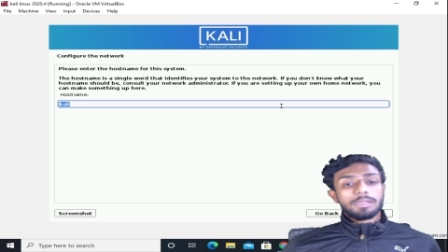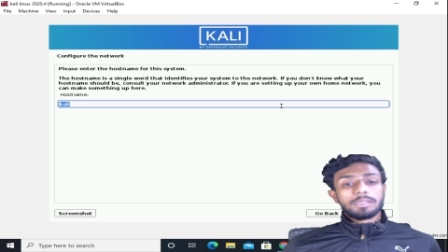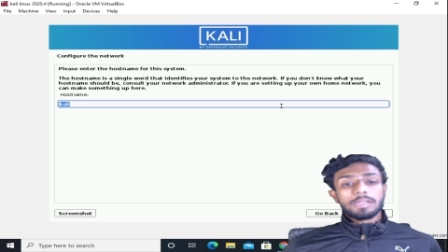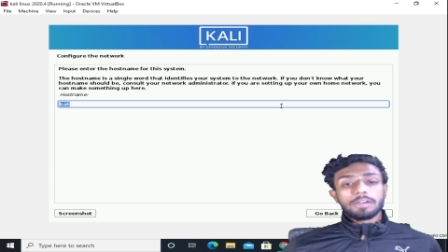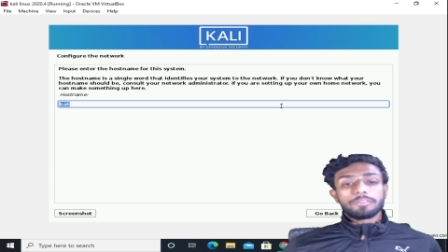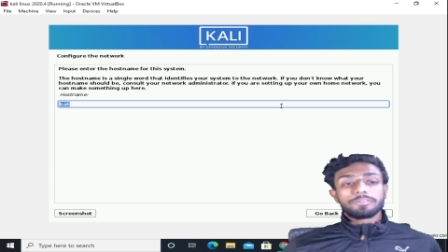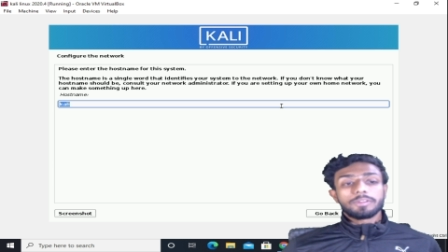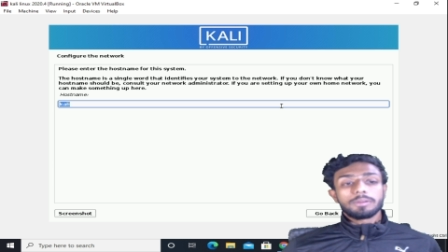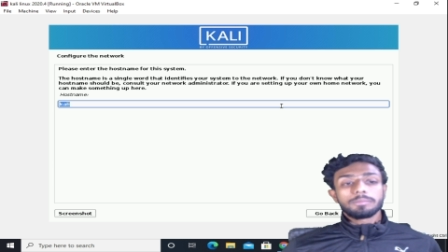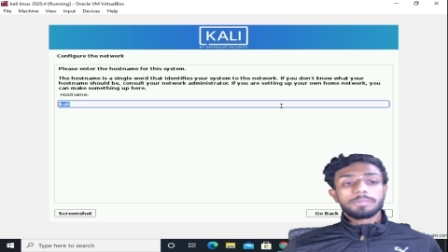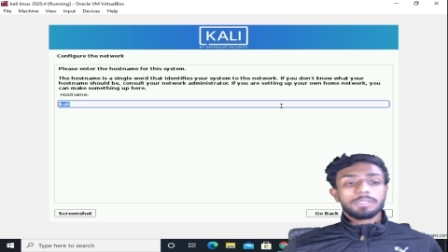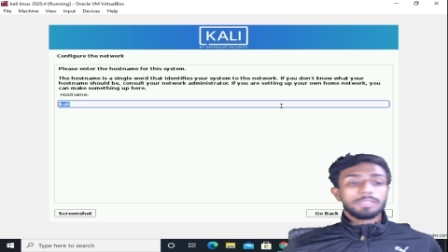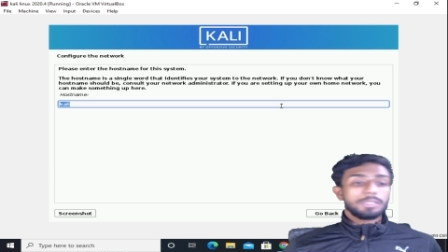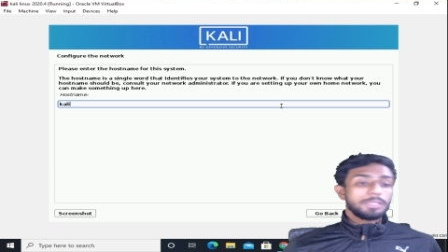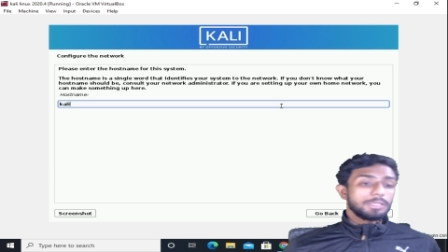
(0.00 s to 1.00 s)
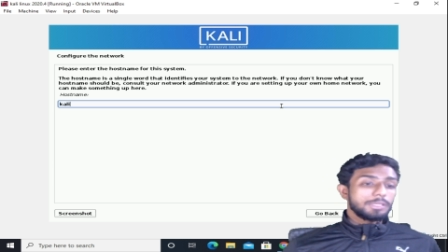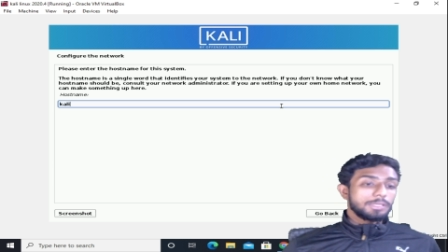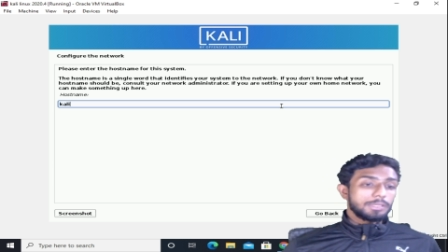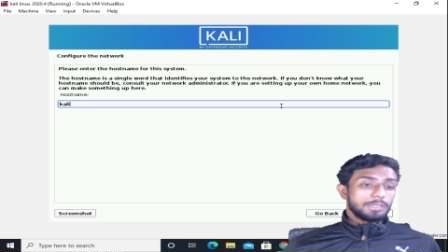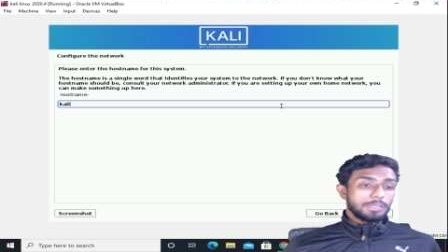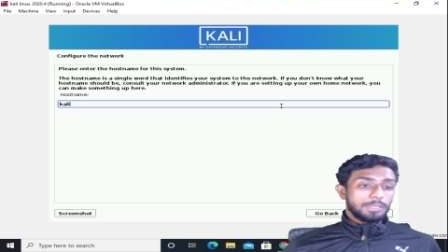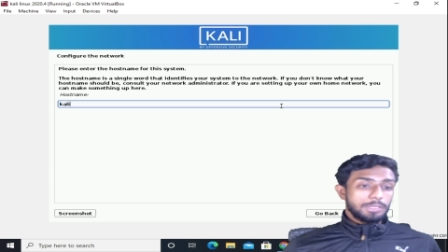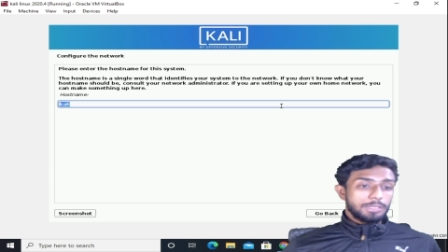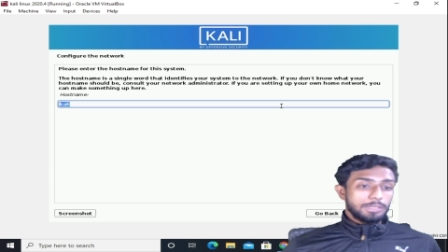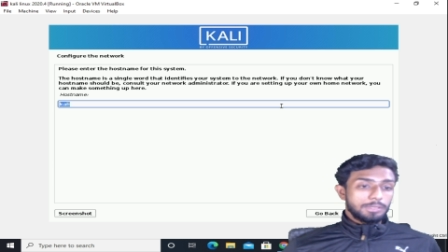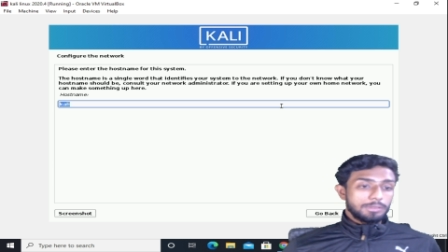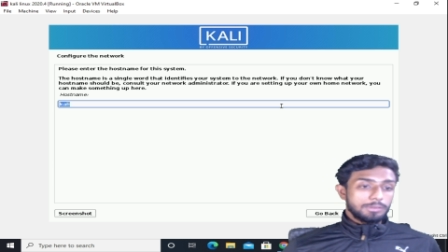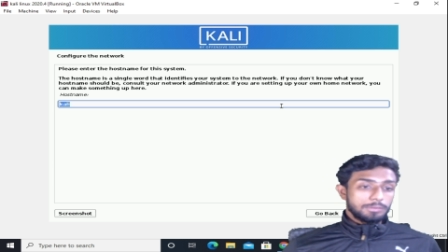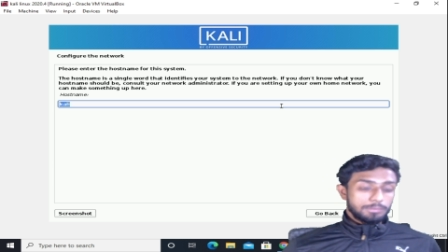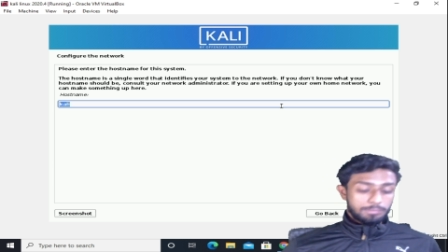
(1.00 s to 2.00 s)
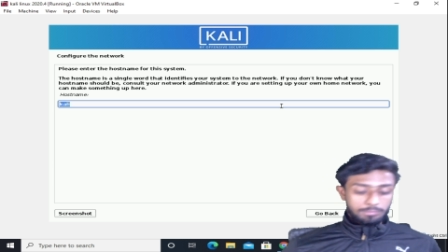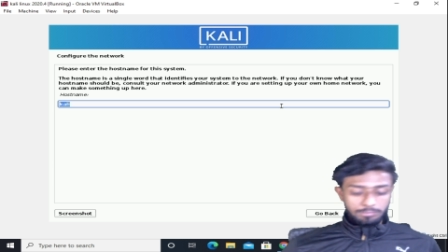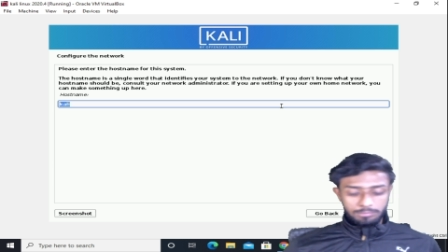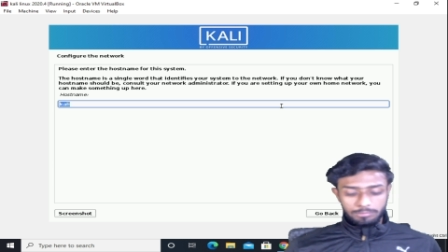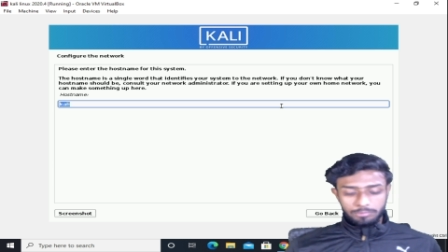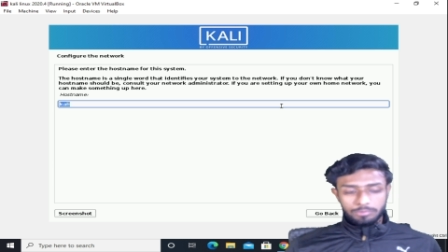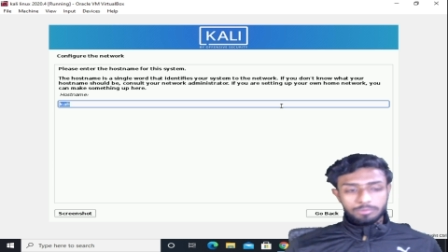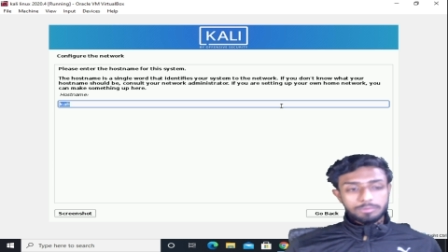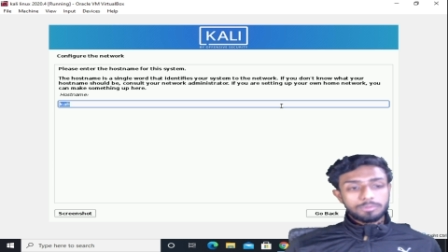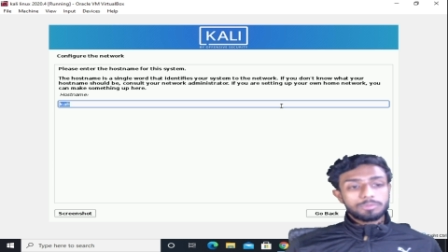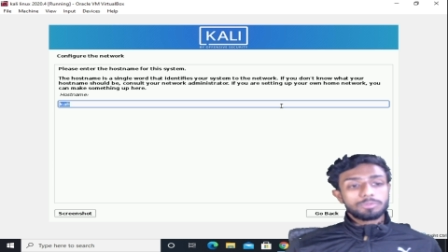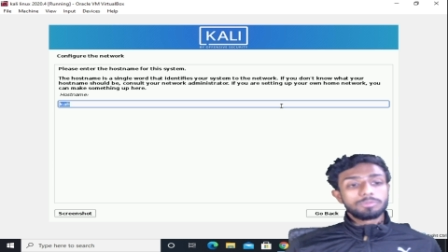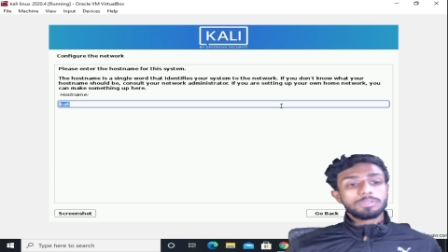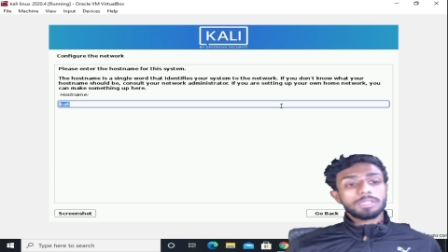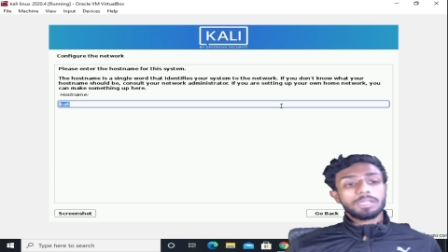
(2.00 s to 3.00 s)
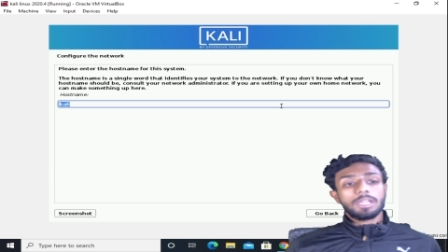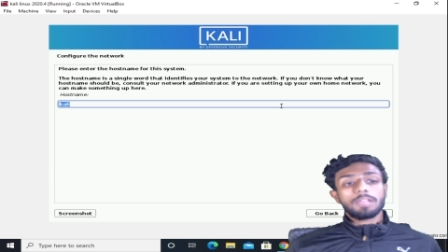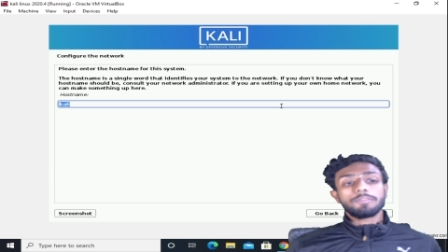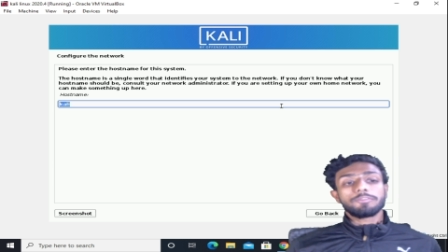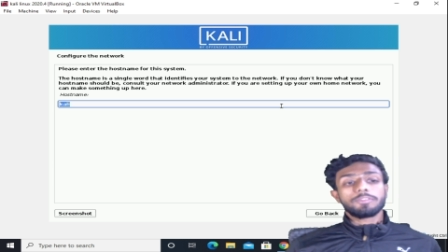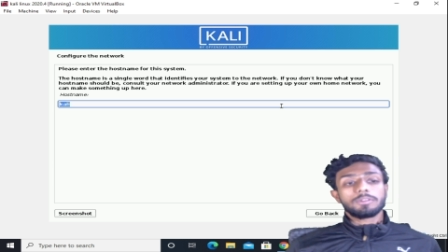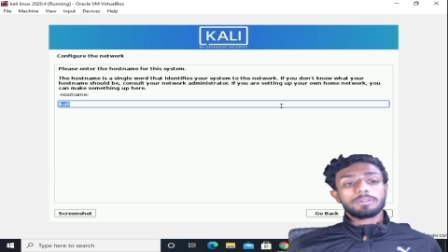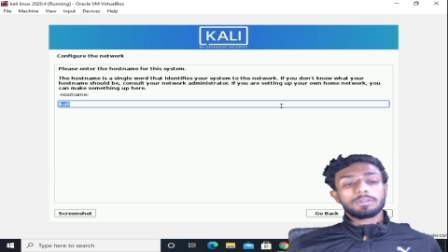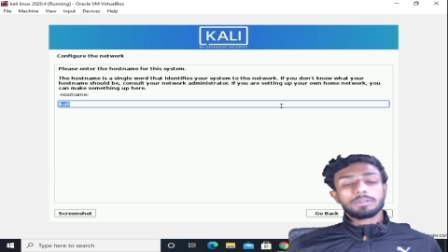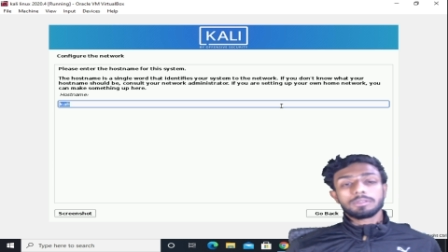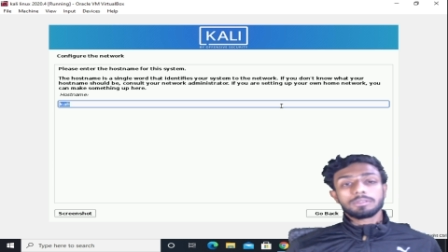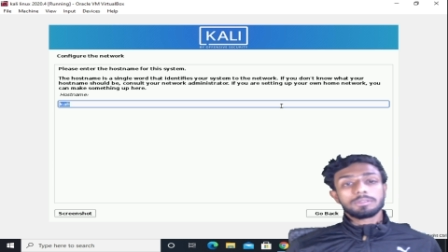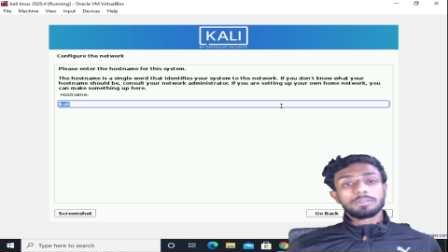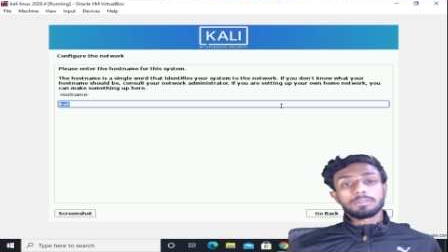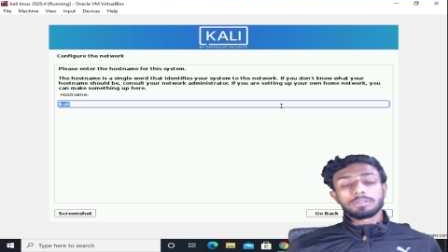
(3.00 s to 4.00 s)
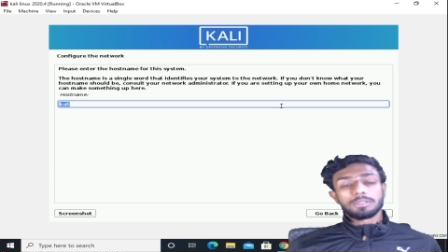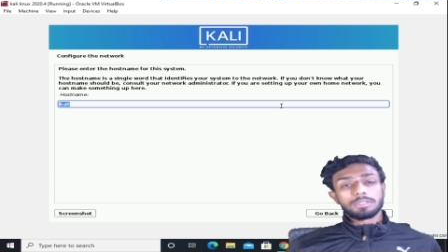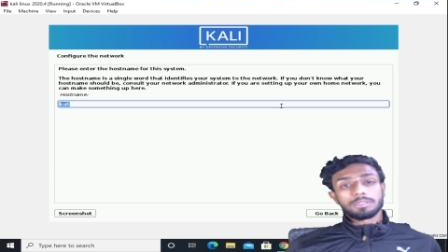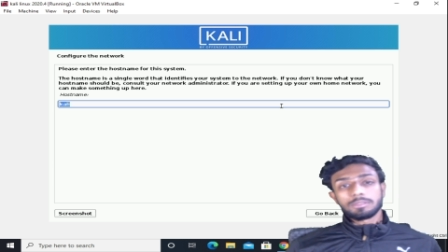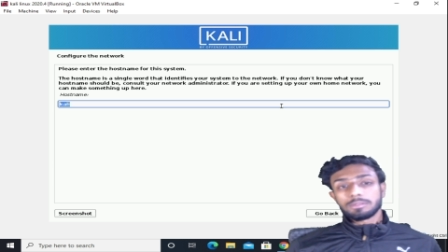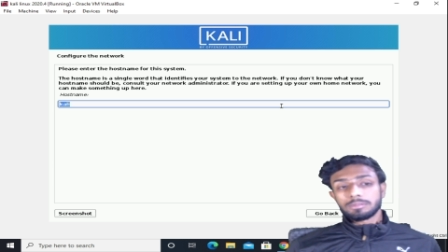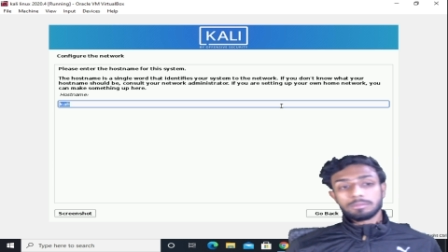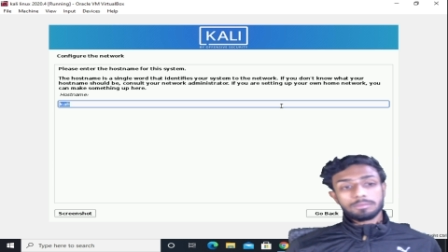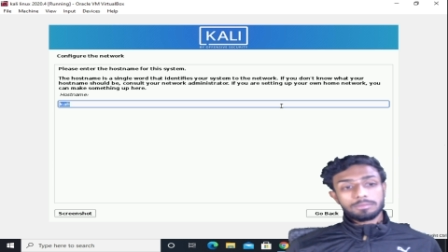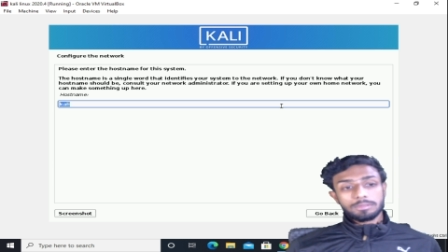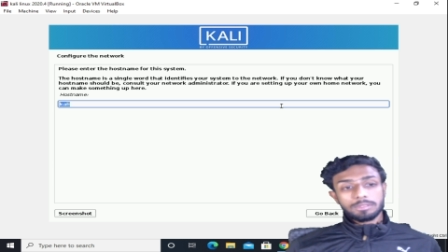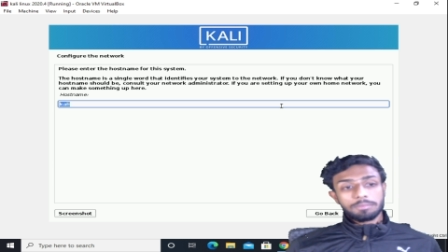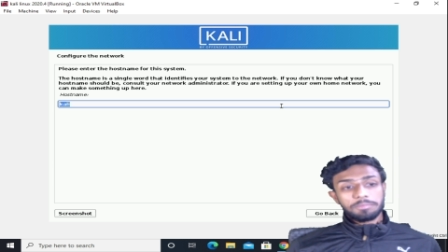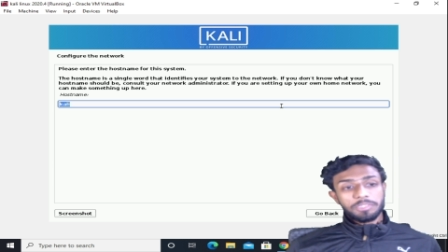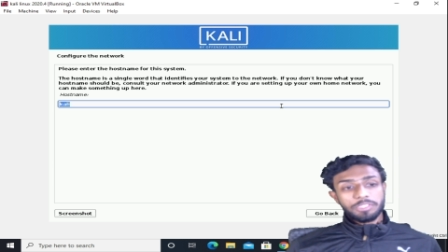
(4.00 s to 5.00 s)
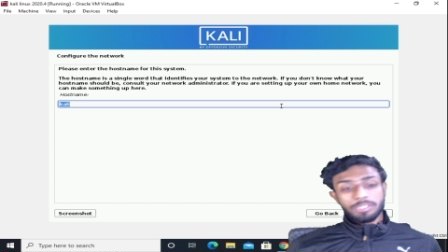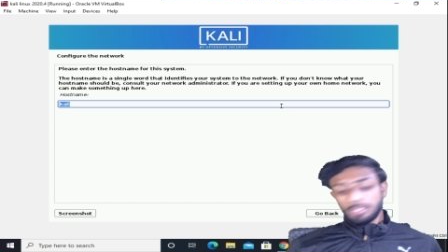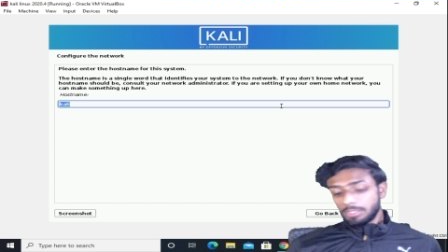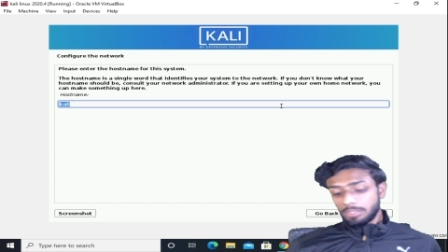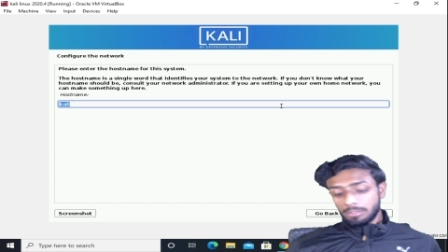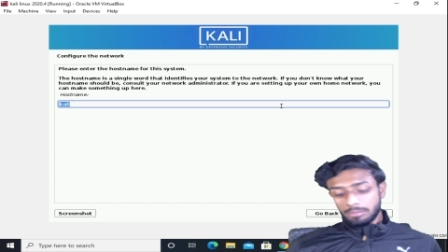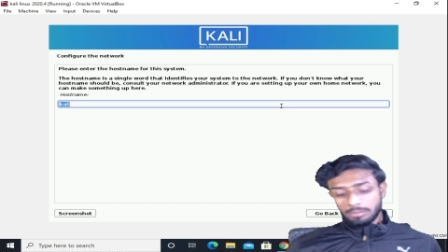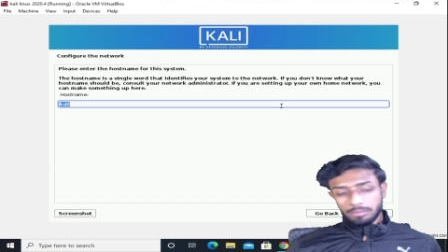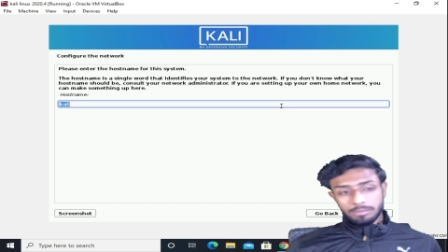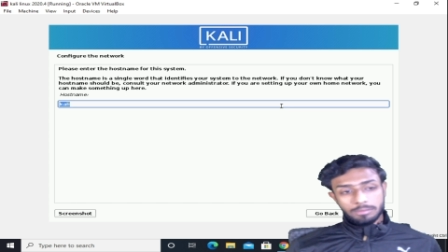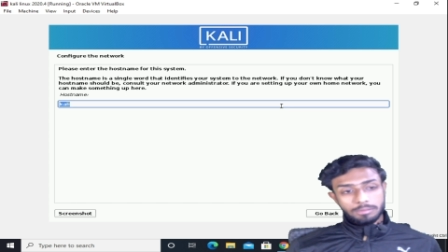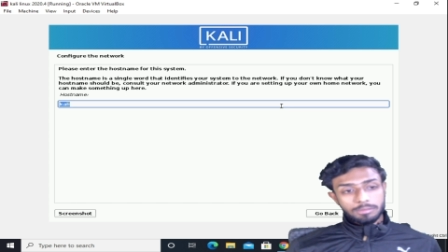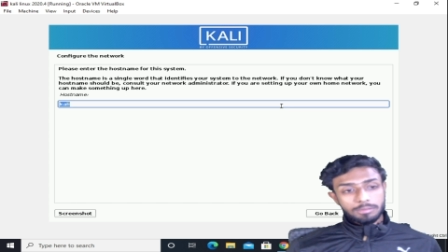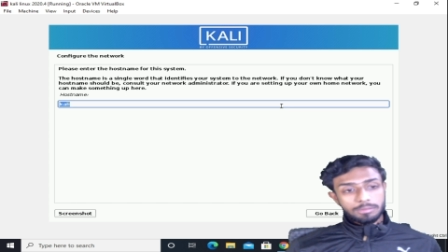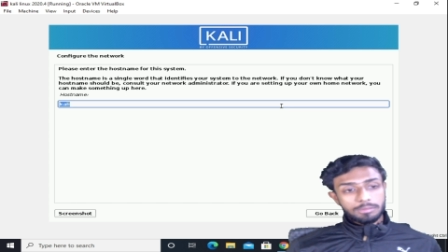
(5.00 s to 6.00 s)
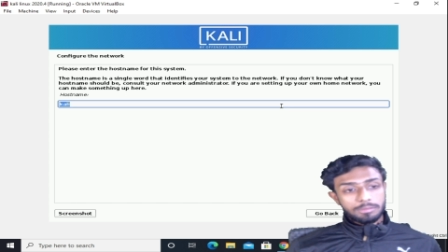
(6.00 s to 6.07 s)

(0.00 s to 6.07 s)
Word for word: Now from here, uh, choose a name for uh, the machine so